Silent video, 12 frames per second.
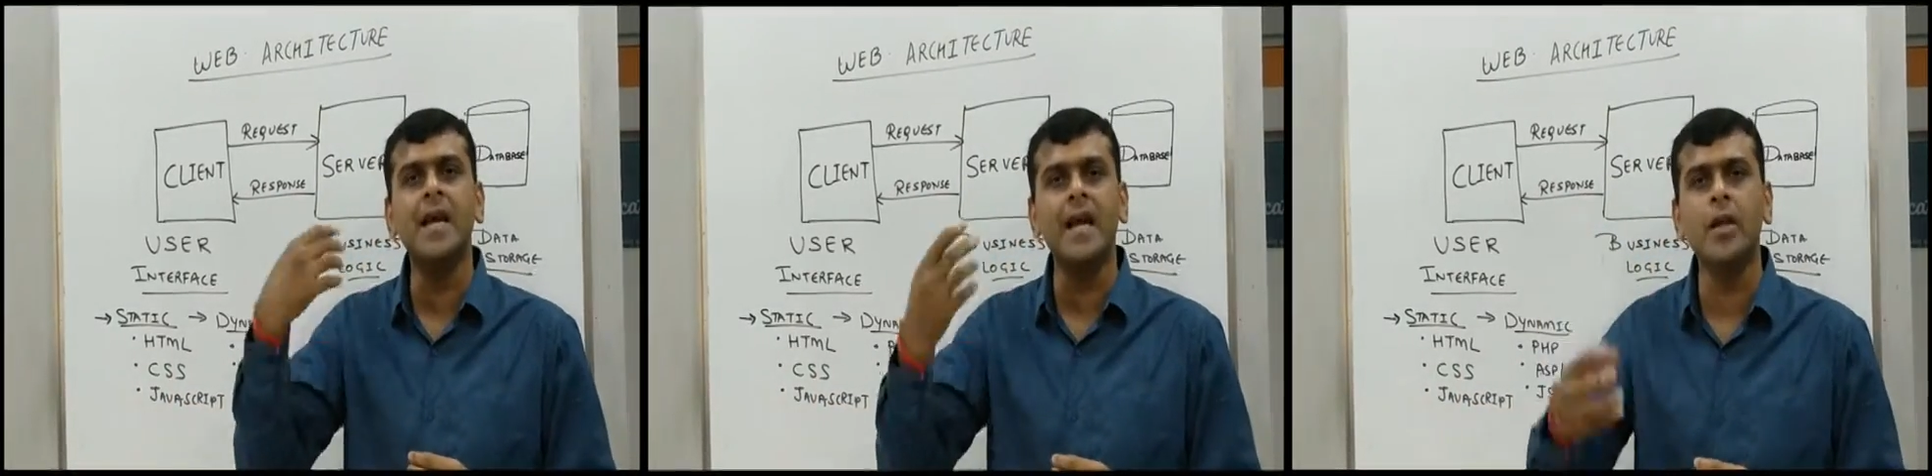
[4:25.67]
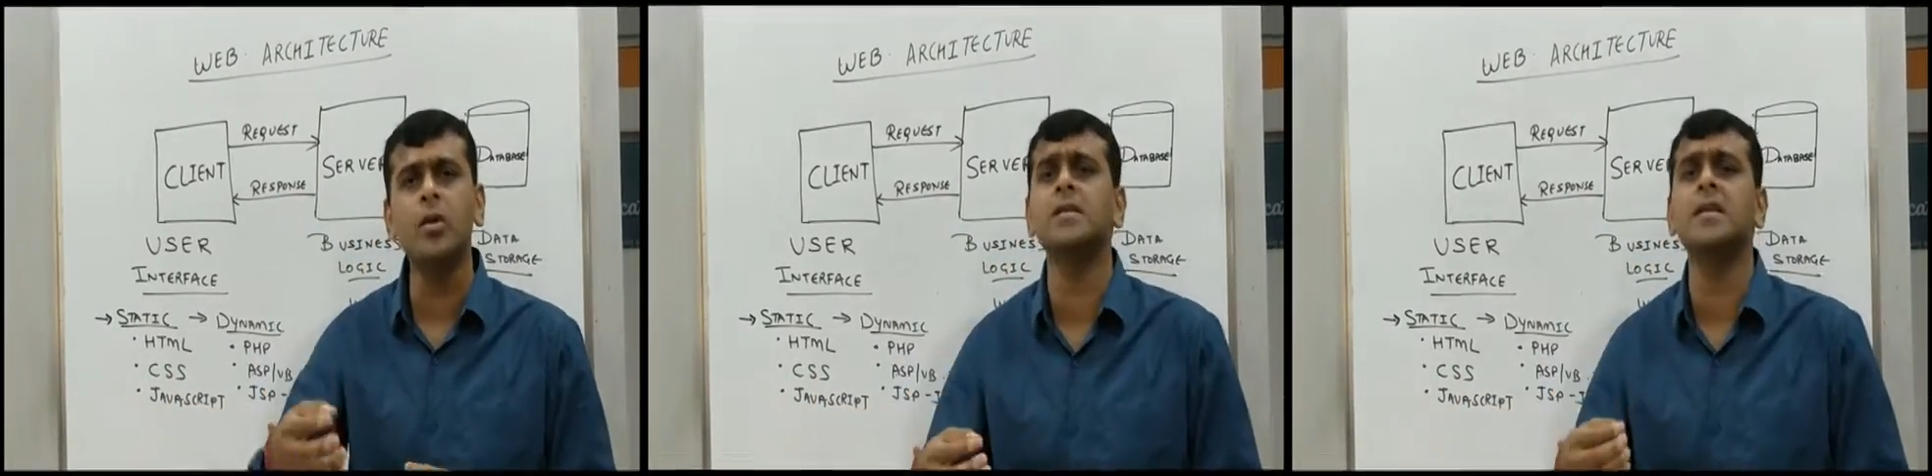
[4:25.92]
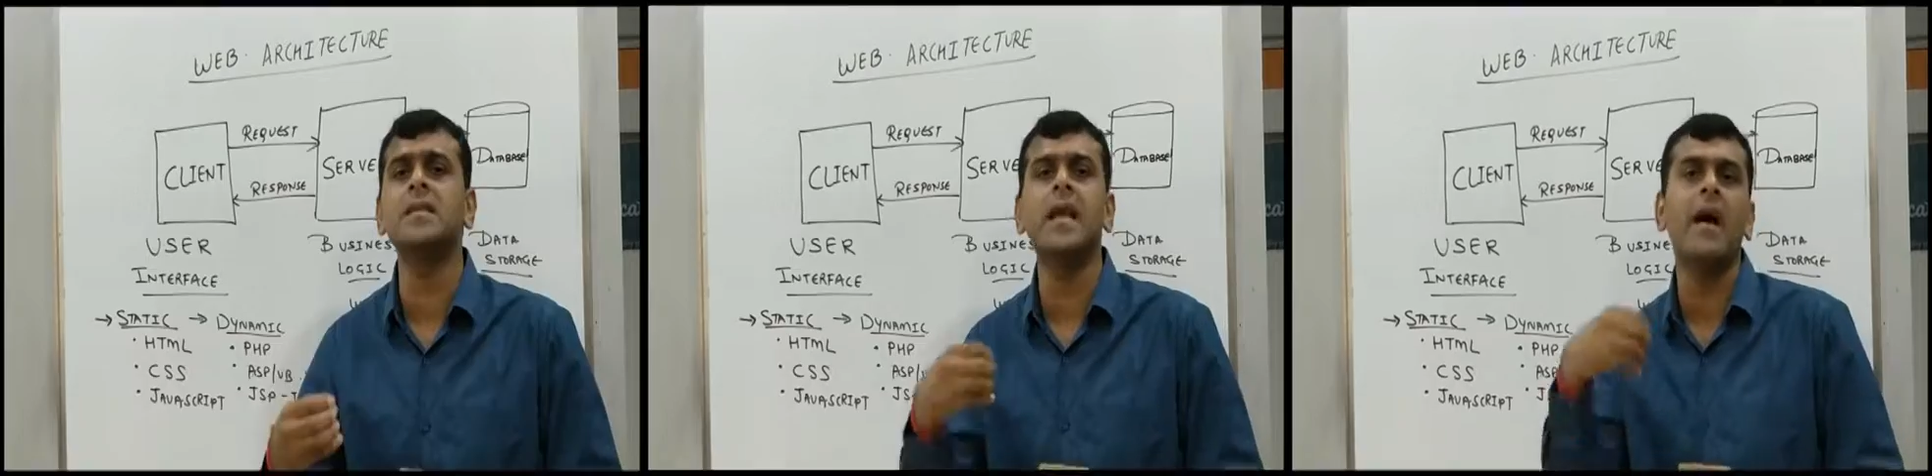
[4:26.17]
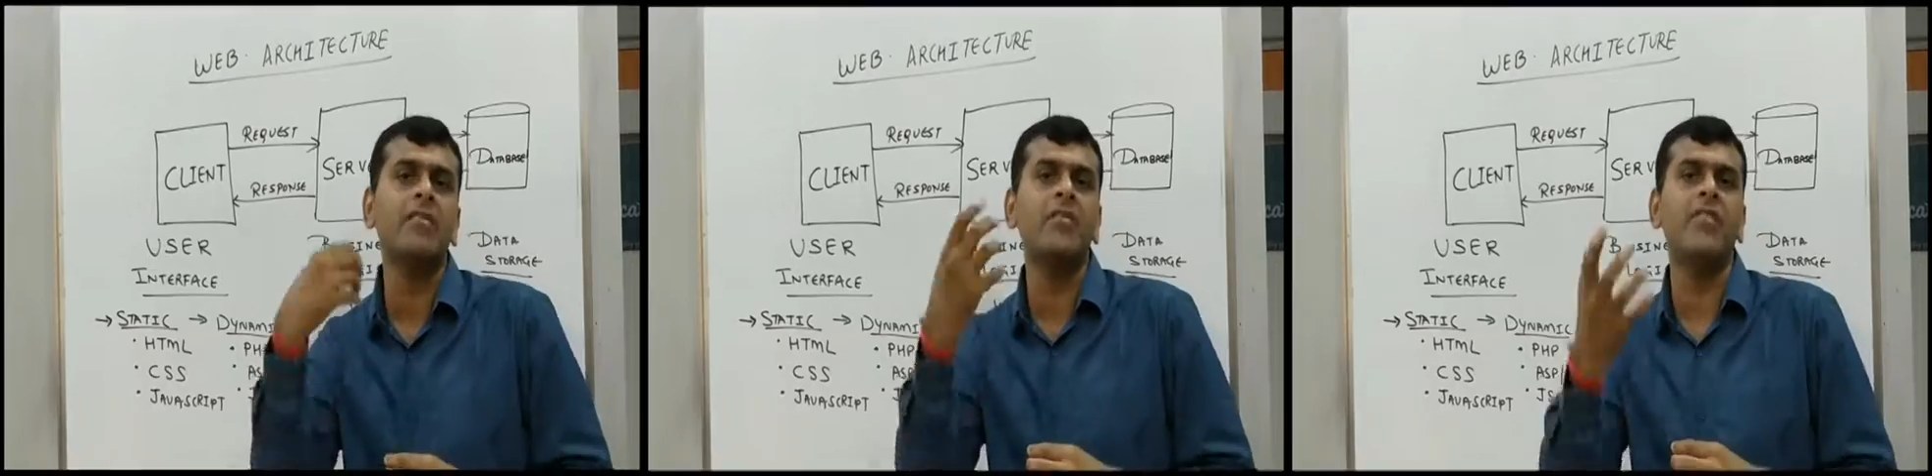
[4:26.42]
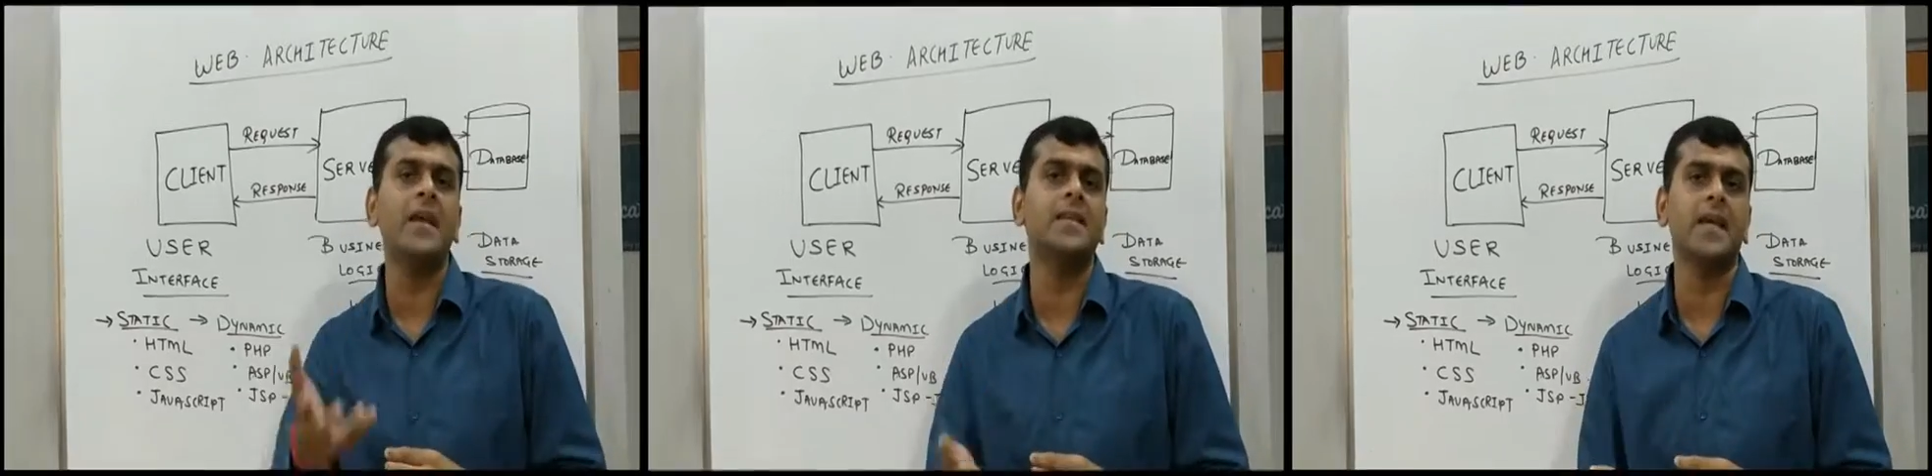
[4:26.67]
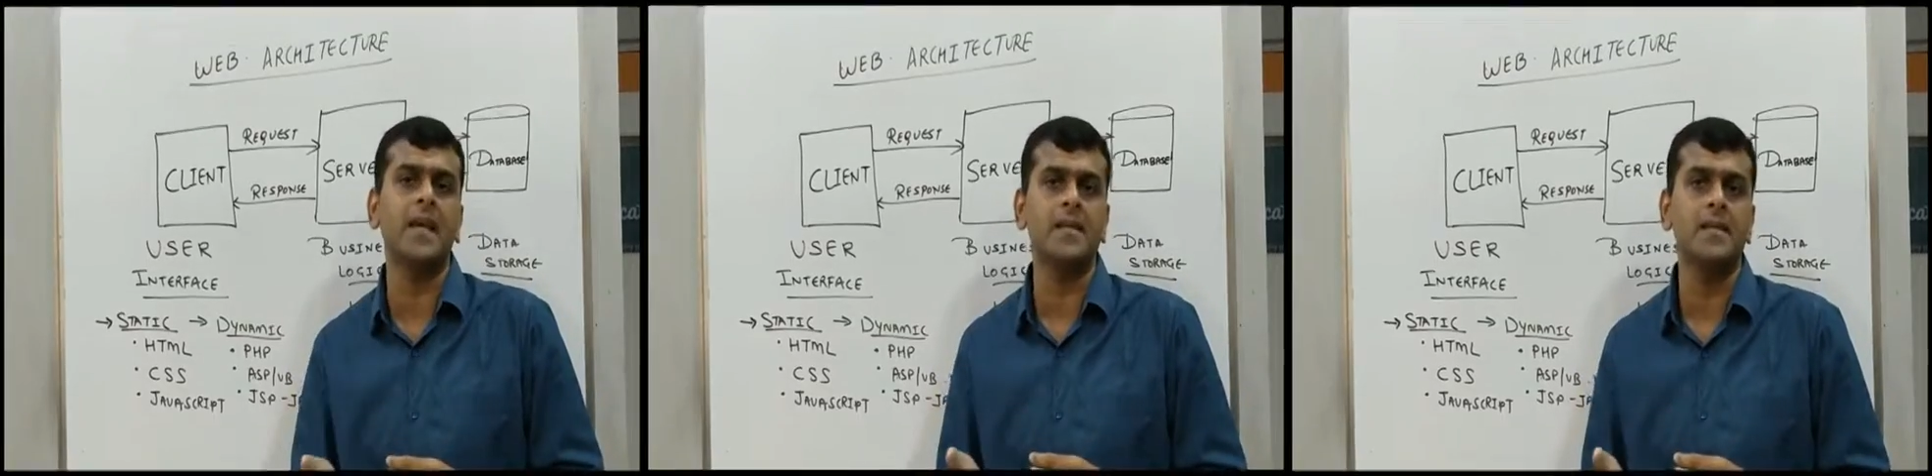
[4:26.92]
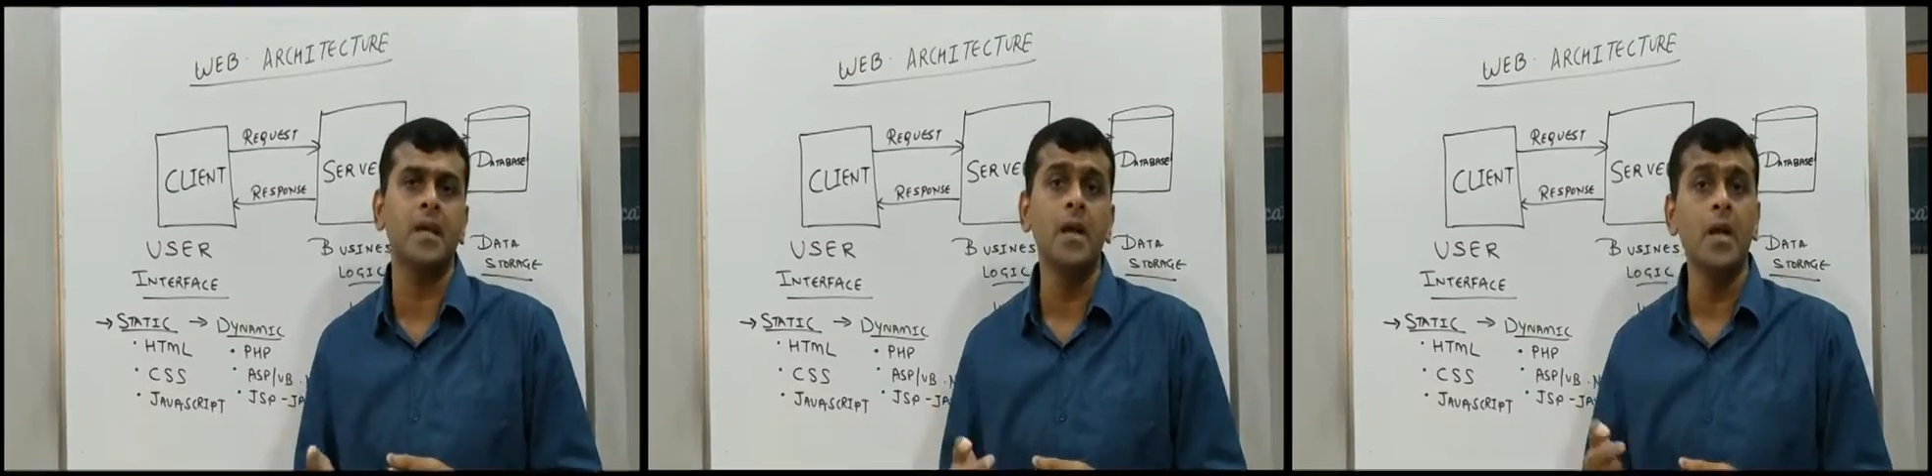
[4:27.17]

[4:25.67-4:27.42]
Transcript: continuously, say after 5 seconds.